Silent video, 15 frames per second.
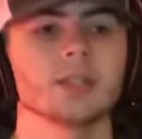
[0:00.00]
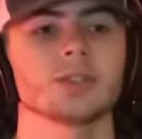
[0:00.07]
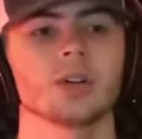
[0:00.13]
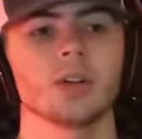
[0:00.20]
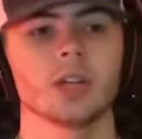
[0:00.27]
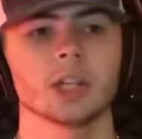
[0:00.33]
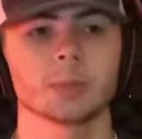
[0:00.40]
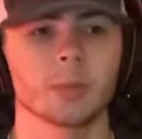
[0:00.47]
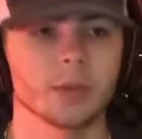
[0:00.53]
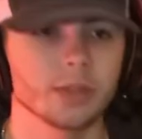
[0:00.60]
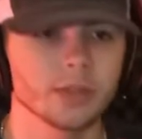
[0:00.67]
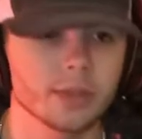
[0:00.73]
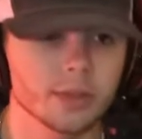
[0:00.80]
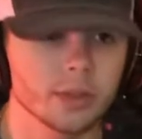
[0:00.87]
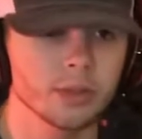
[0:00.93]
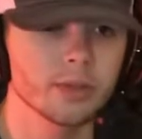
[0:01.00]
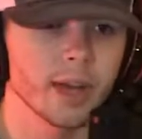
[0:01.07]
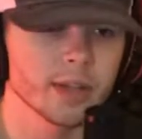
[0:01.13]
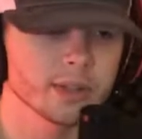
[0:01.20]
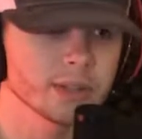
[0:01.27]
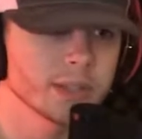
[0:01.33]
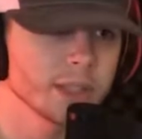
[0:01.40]
old. I was born in
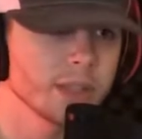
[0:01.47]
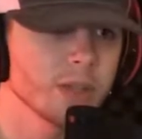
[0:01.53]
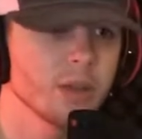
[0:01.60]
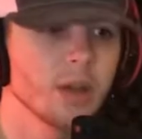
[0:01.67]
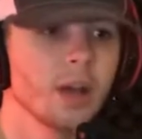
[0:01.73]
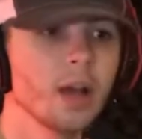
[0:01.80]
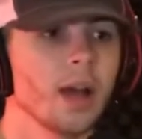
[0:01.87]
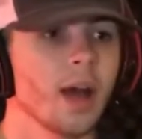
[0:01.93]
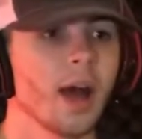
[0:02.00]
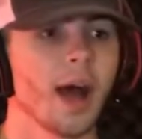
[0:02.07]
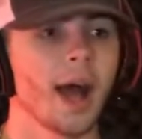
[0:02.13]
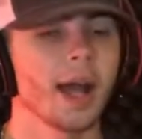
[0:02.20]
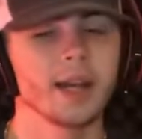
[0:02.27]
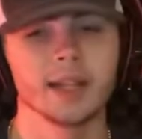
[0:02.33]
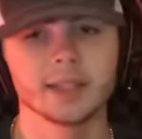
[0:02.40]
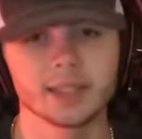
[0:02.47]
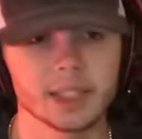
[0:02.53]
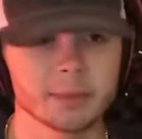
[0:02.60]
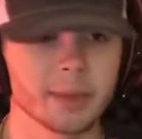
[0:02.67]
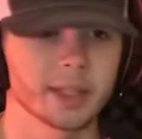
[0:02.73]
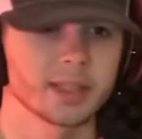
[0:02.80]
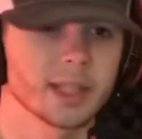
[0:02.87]
2002. I didn't
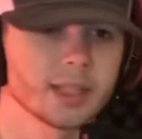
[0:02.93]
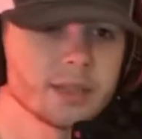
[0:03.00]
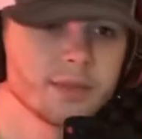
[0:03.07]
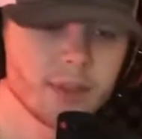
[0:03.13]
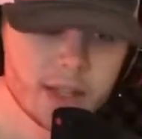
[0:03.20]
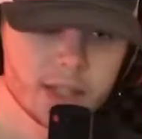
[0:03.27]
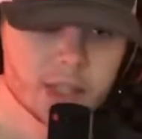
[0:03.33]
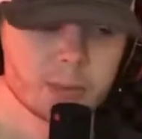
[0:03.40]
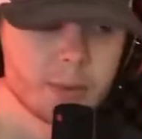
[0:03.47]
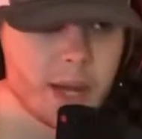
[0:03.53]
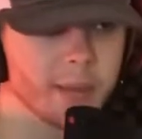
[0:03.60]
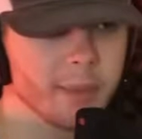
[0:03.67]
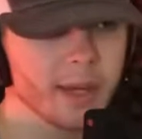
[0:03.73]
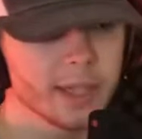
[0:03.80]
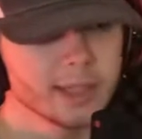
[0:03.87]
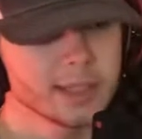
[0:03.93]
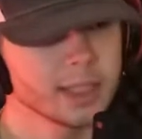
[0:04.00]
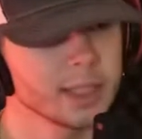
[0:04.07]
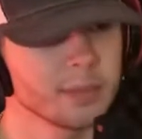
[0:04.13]
see Mike Tyson fight in his prime. I didn't see him